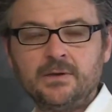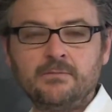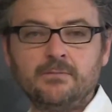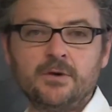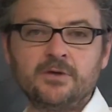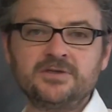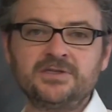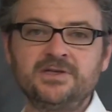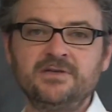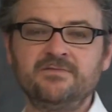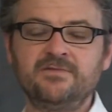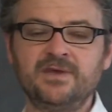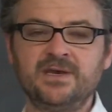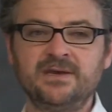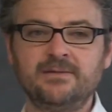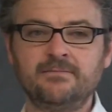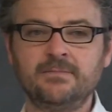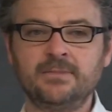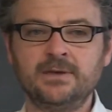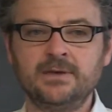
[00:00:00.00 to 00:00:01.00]
Most of
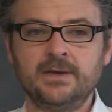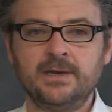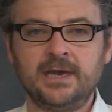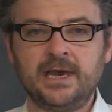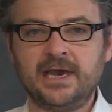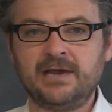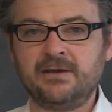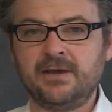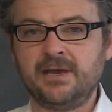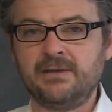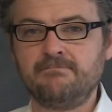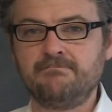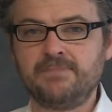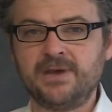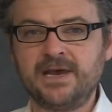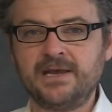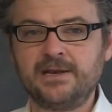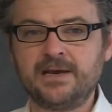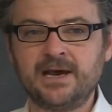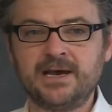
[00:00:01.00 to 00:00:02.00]
them
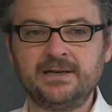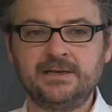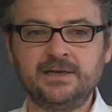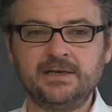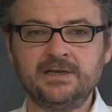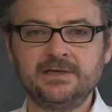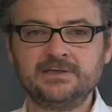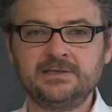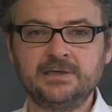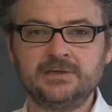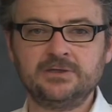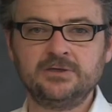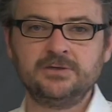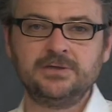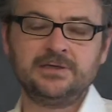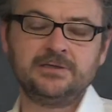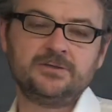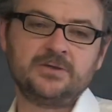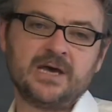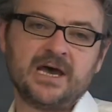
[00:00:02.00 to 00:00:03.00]
embed ideas that you
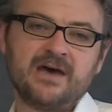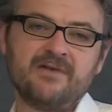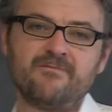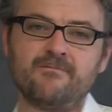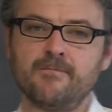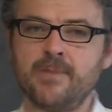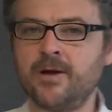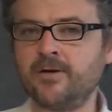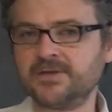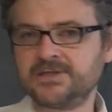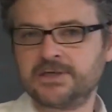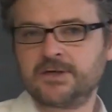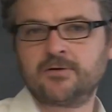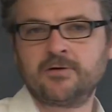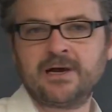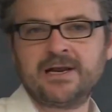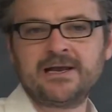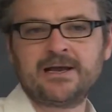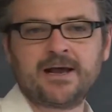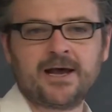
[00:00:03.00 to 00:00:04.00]
need to have
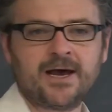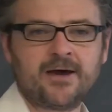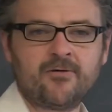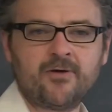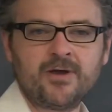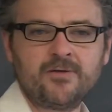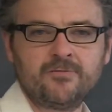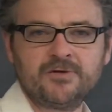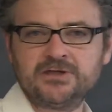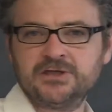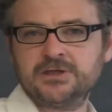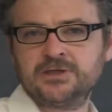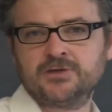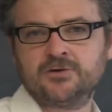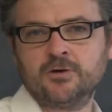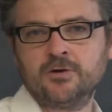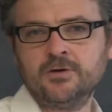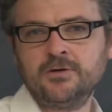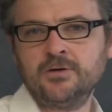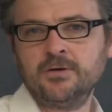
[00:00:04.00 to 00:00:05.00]
meritocratic hiring, which is
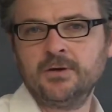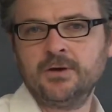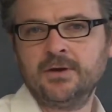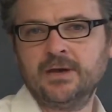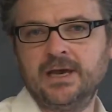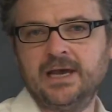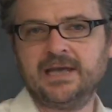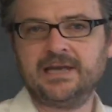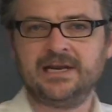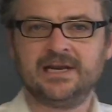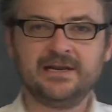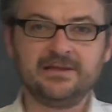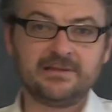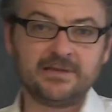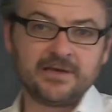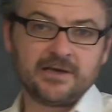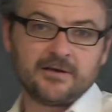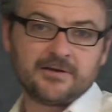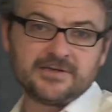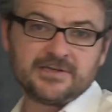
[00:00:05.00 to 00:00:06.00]
good, and
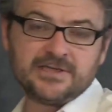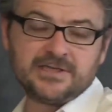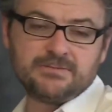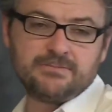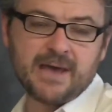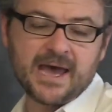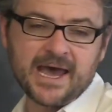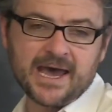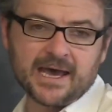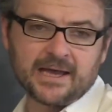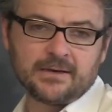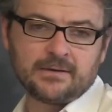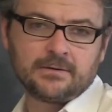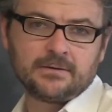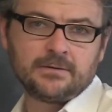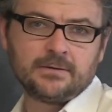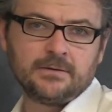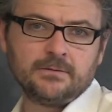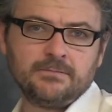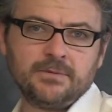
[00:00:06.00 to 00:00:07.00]
anything else is bad.
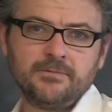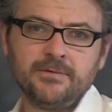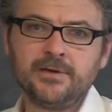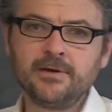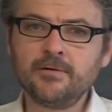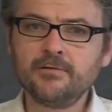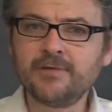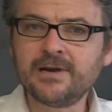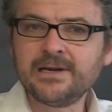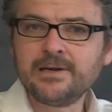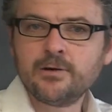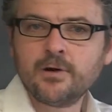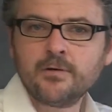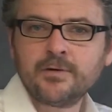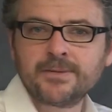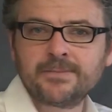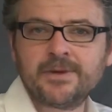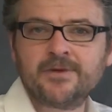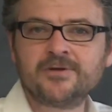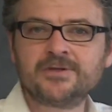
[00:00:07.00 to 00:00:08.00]
But we don't really know
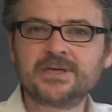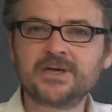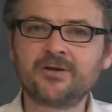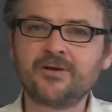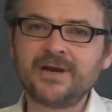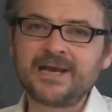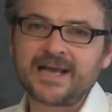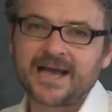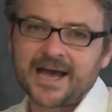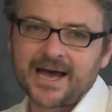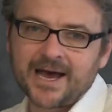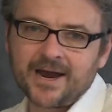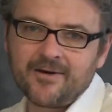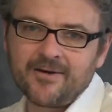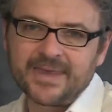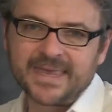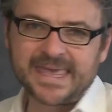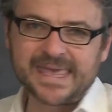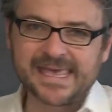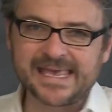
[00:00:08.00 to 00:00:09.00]
what meritocratic
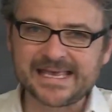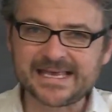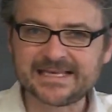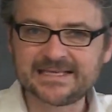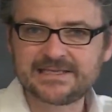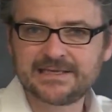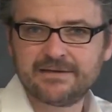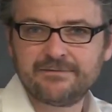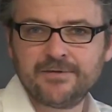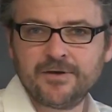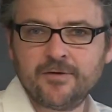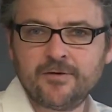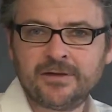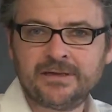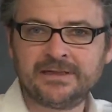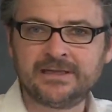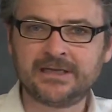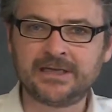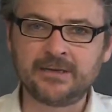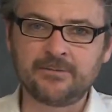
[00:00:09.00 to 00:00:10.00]
hiring is if you're
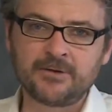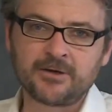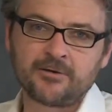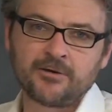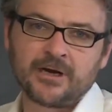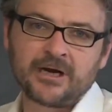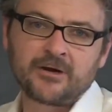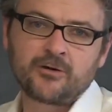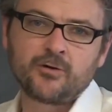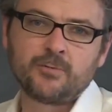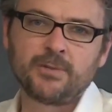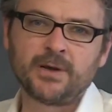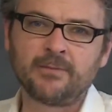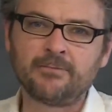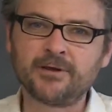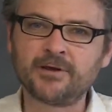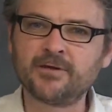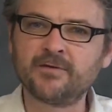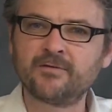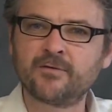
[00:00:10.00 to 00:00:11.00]
in the Democratic
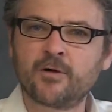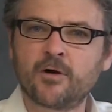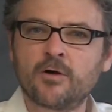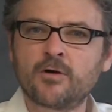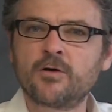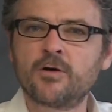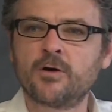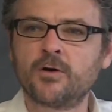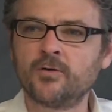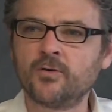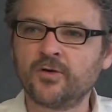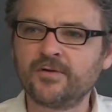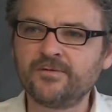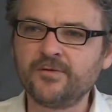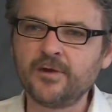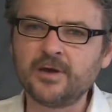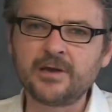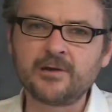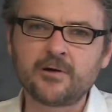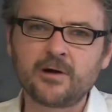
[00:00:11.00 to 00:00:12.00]
Republic of Congo, or
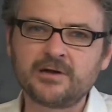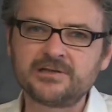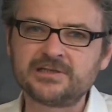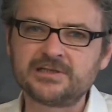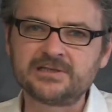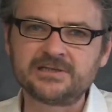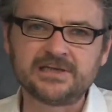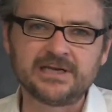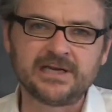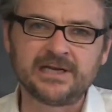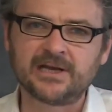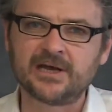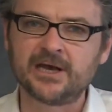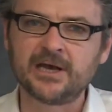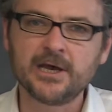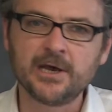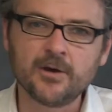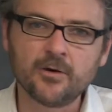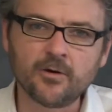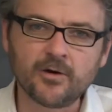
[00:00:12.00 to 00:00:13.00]
if you're in Argentina,
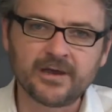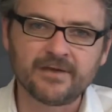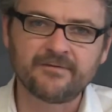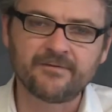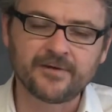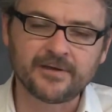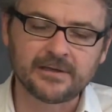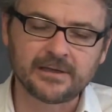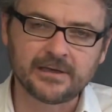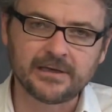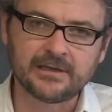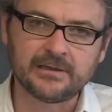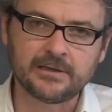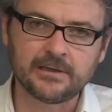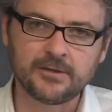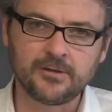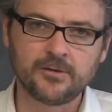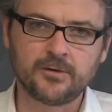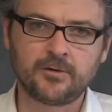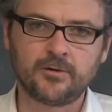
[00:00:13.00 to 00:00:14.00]
or if in
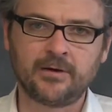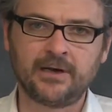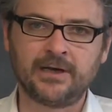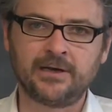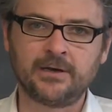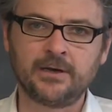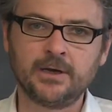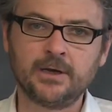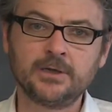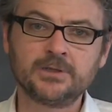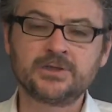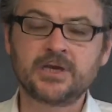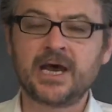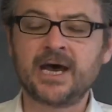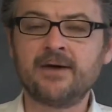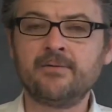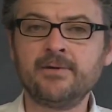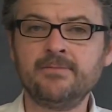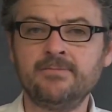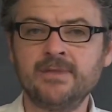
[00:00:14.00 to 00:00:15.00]
the Ukraine. So
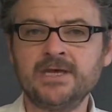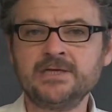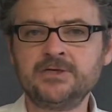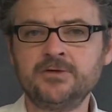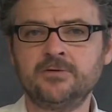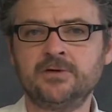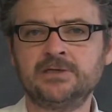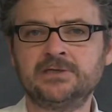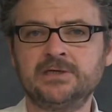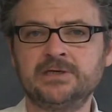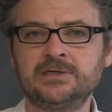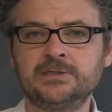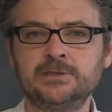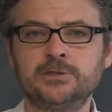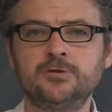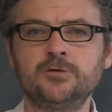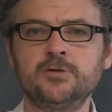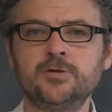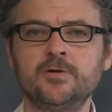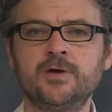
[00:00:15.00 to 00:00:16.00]
how we measure it is,
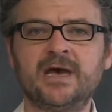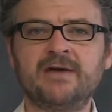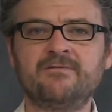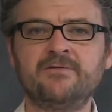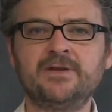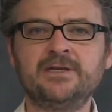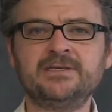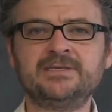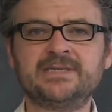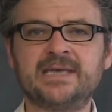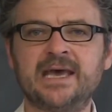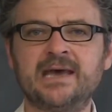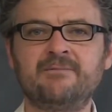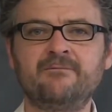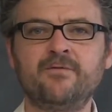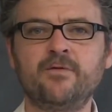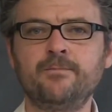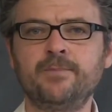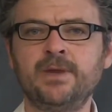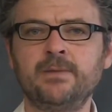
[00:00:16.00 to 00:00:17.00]
do you have an
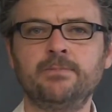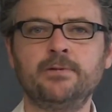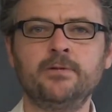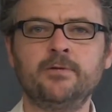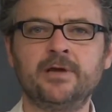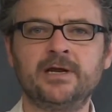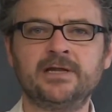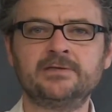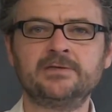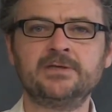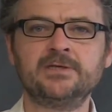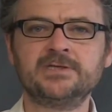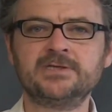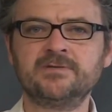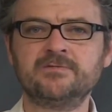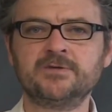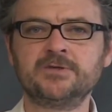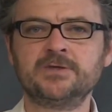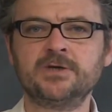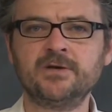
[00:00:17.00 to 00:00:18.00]
exam for people who enter the
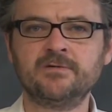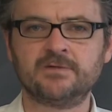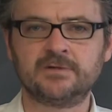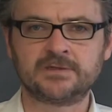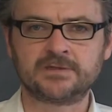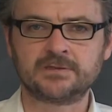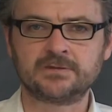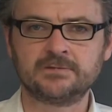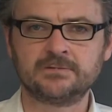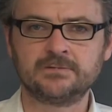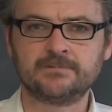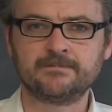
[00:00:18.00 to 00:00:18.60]
civil service?